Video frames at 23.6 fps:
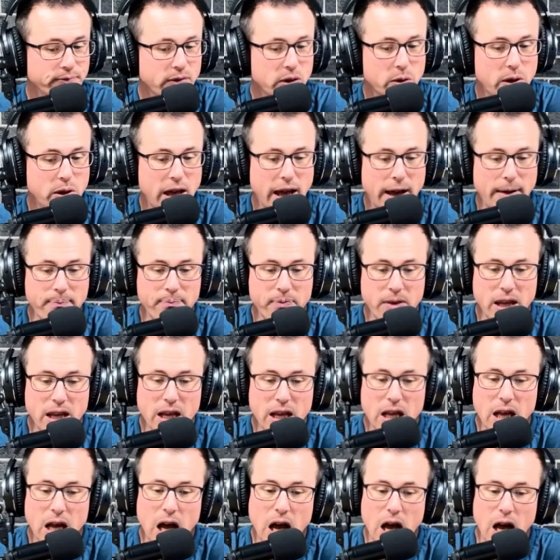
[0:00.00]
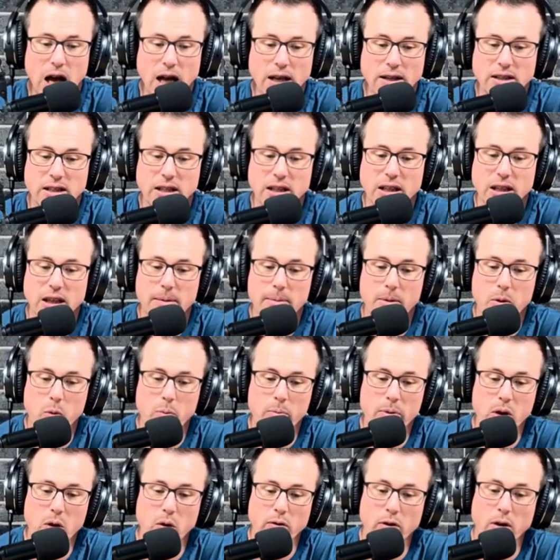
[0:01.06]
Okay, uh, ceiling limit will
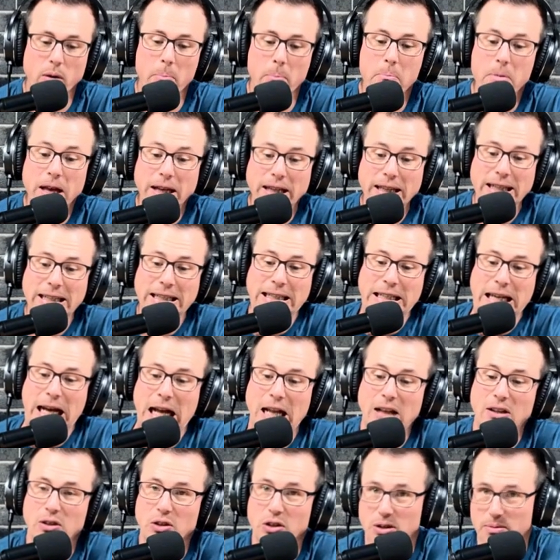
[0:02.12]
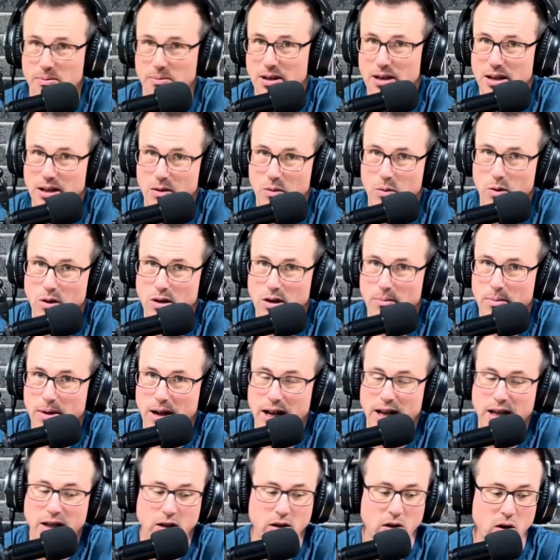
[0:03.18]
be over a million dollars depending on where you're
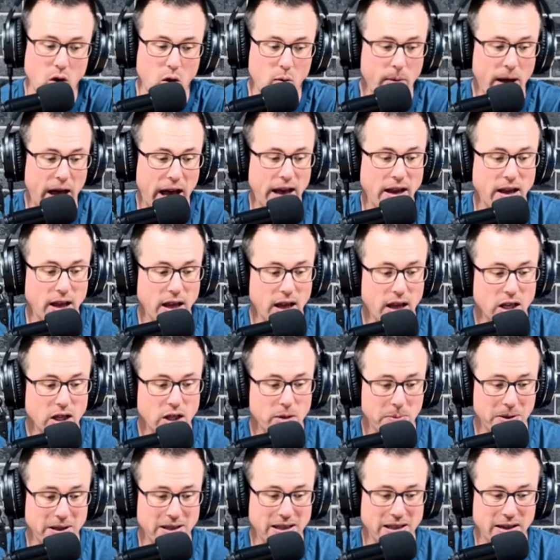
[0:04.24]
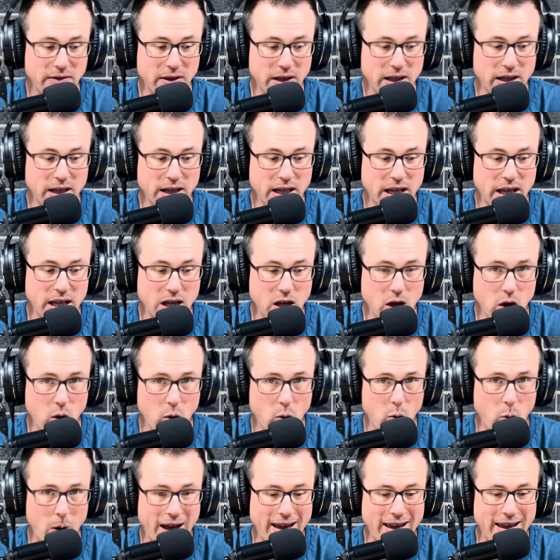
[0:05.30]
buying your home at, specifically
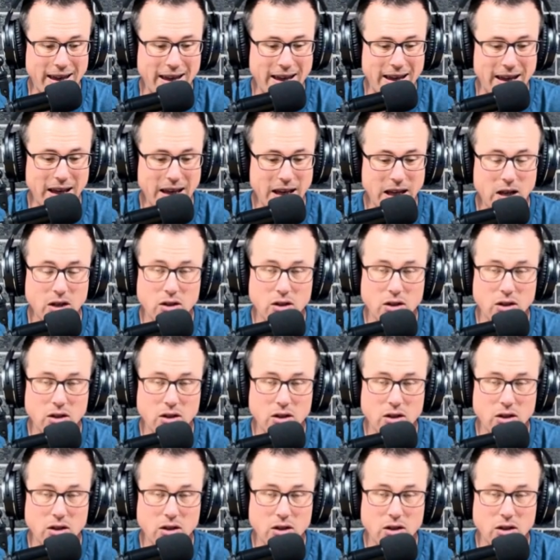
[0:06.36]
Hawaii.